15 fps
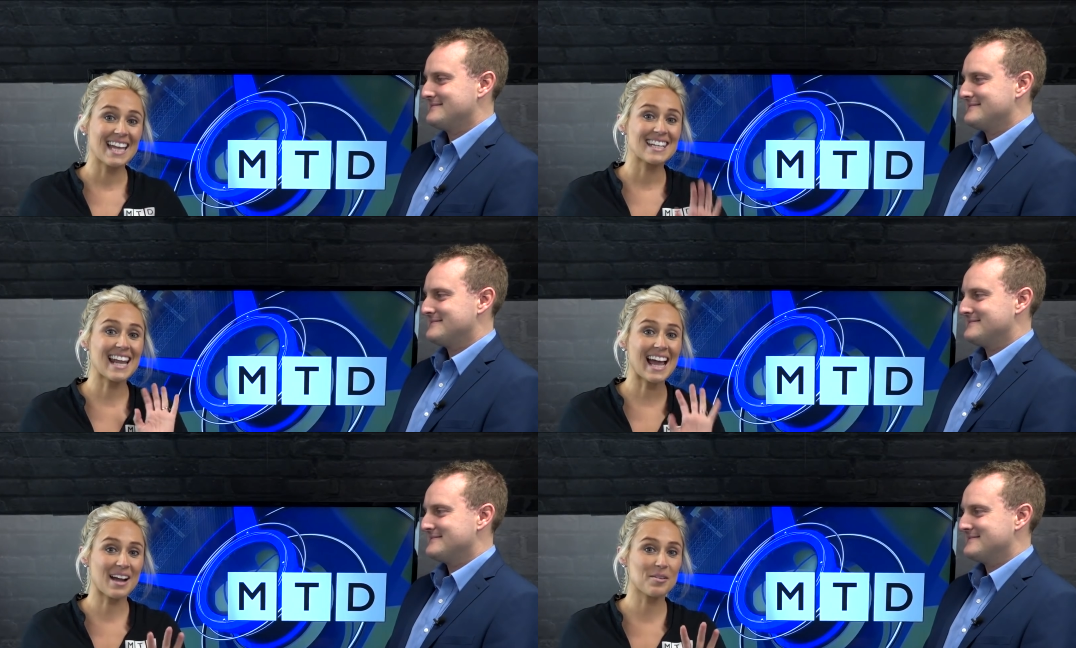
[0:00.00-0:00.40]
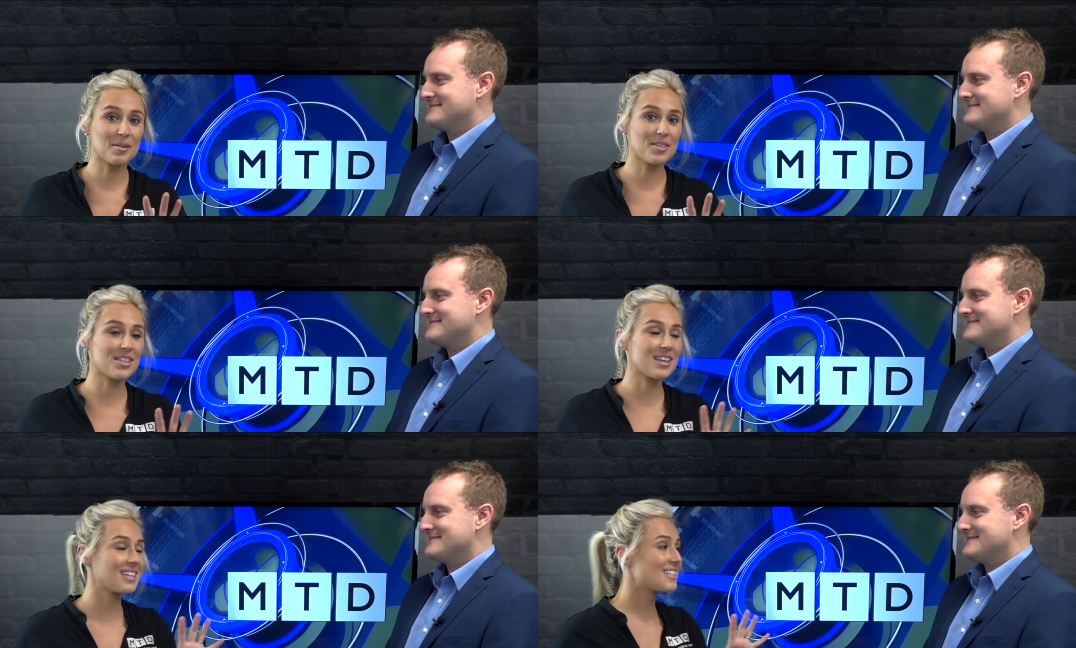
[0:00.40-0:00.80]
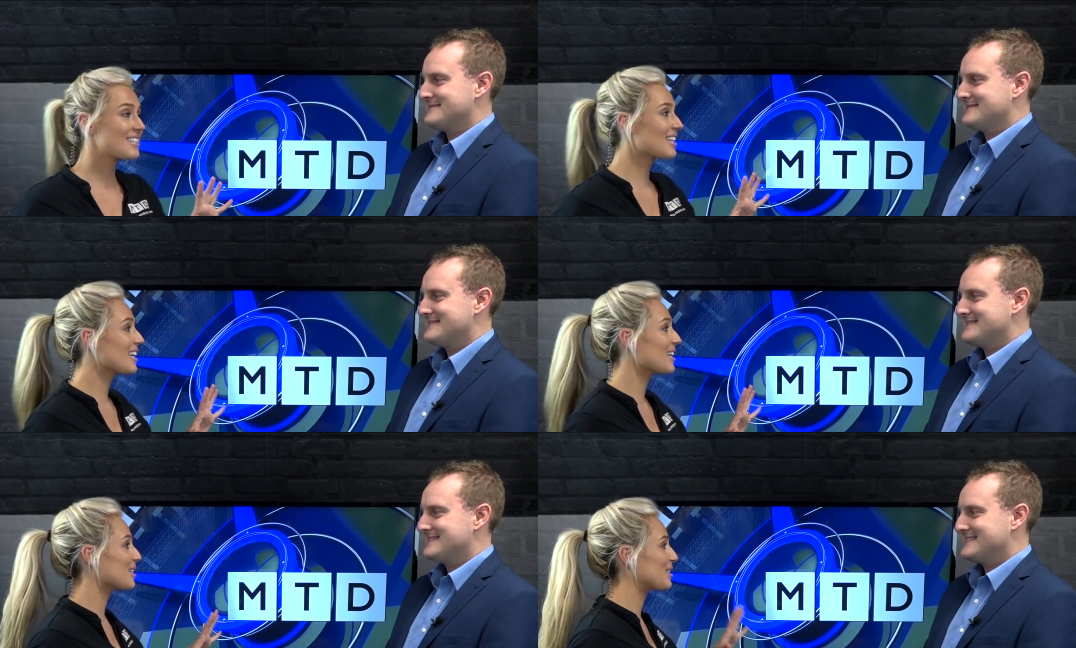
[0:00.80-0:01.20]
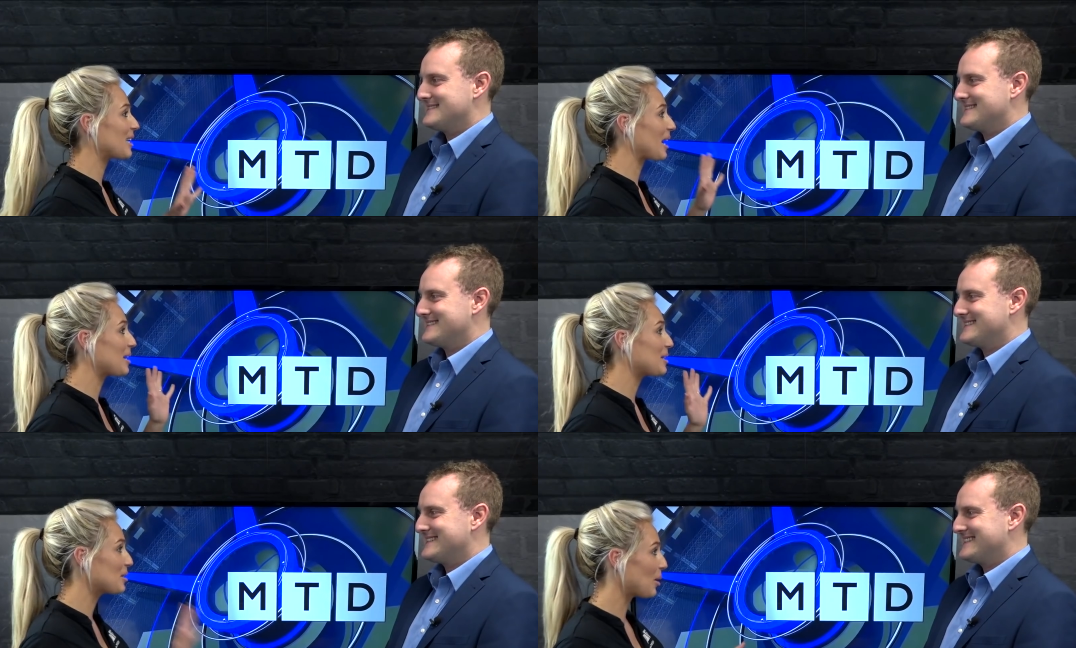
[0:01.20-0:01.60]
Speaker 1: Now, this is
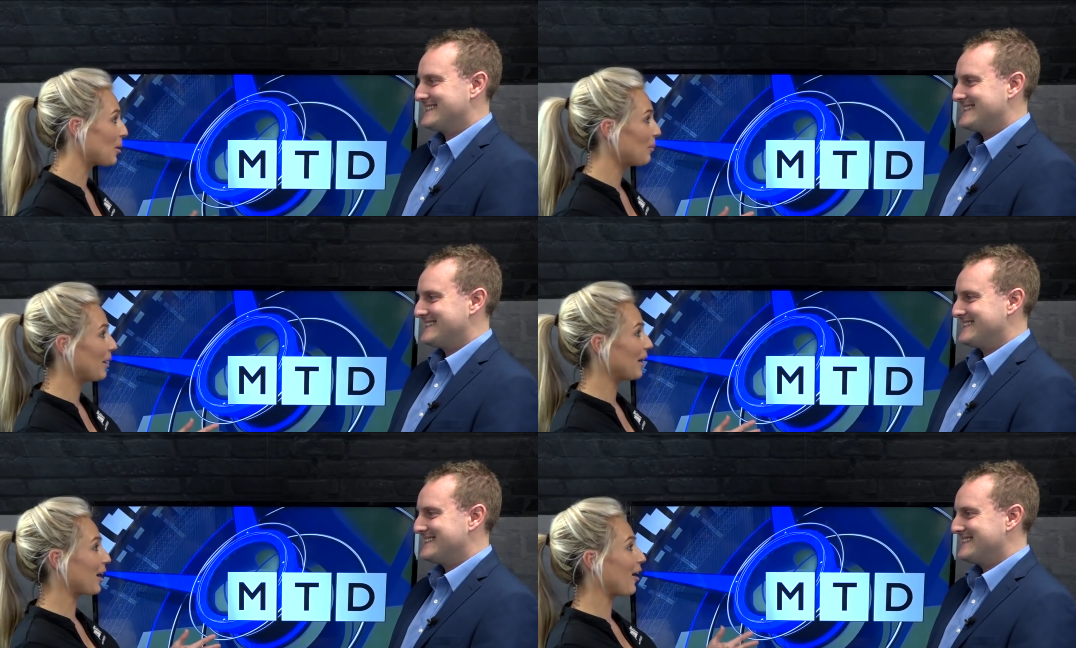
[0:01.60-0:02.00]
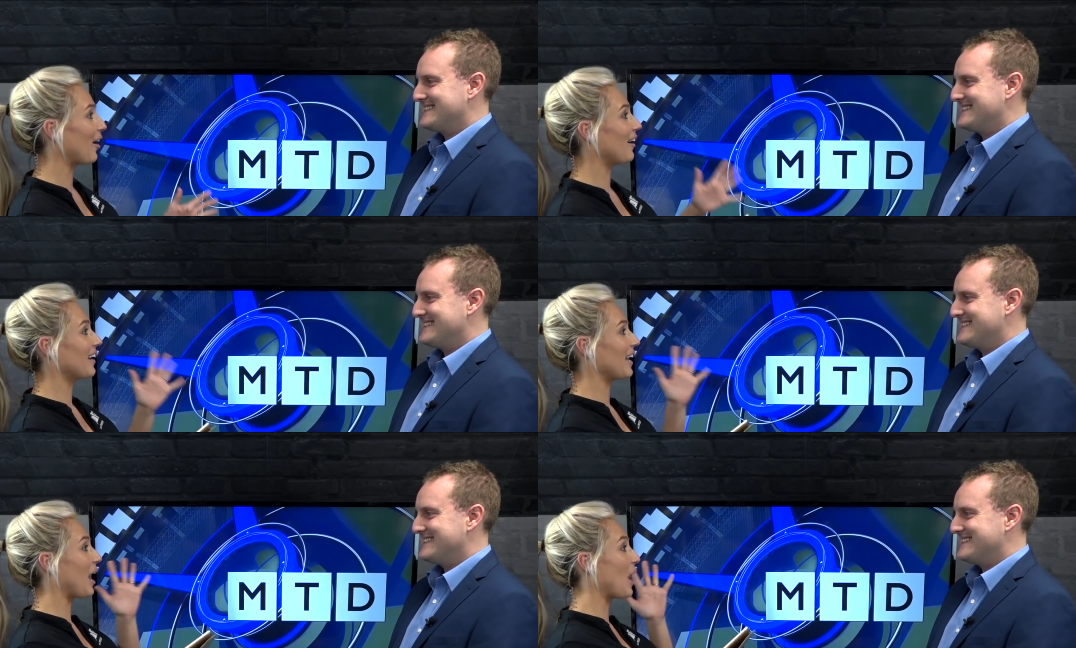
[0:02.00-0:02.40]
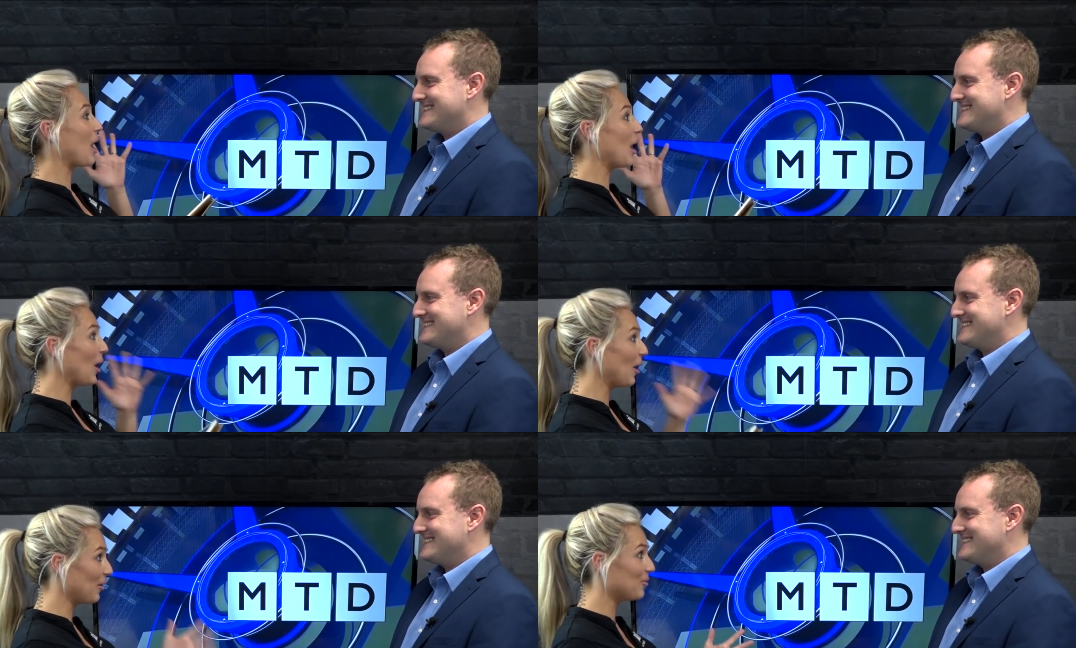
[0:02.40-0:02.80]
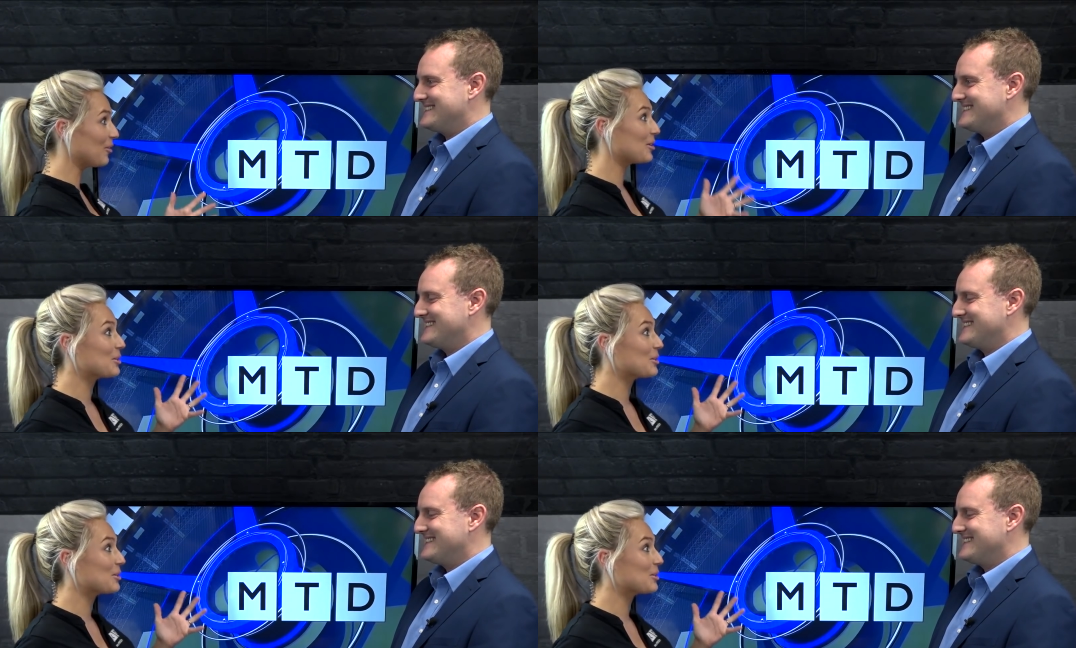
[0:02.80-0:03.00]
a topic I love